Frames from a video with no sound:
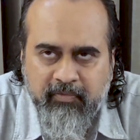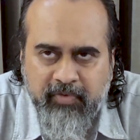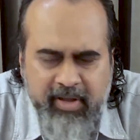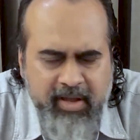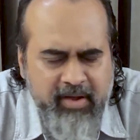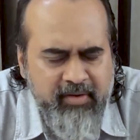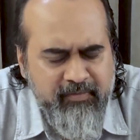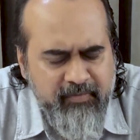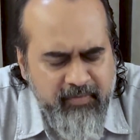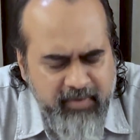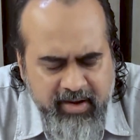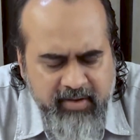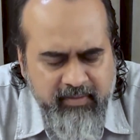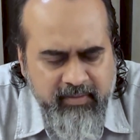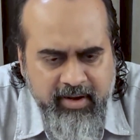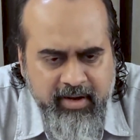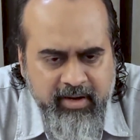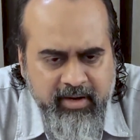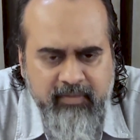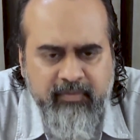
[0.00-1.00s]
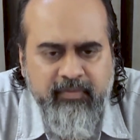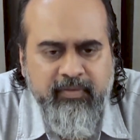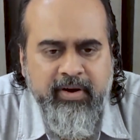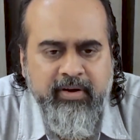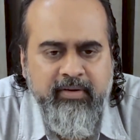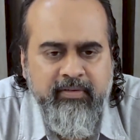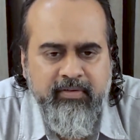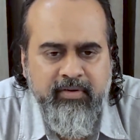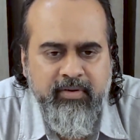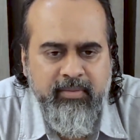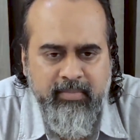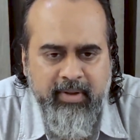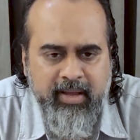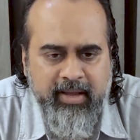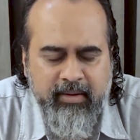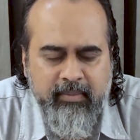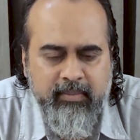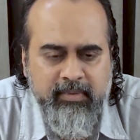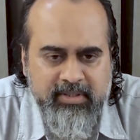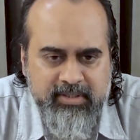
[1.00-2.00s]
We are very, very different from
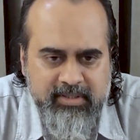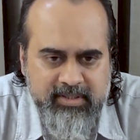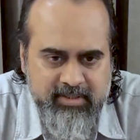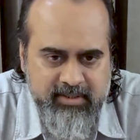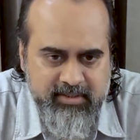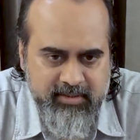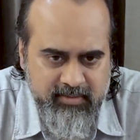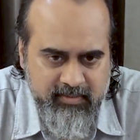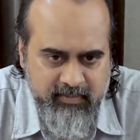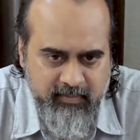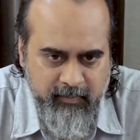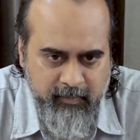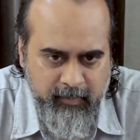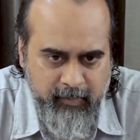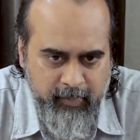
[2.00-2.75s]
animals.